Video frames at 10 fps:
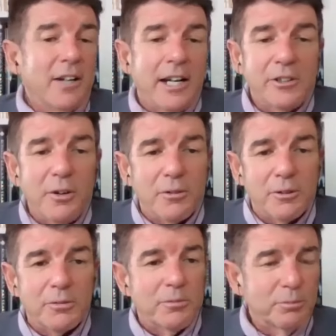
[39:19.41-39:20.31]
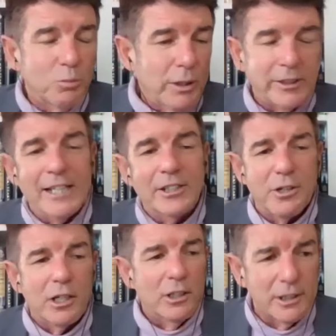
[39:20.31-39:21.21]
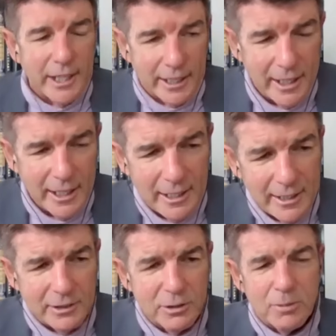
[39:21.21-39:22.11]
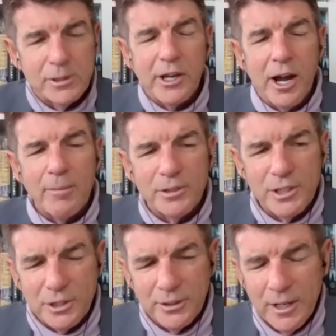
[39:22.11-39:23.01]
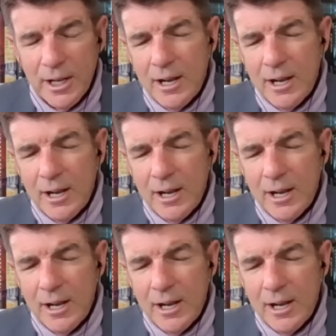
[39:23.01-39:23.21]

God knows what it's going to look like in terms of the opposition.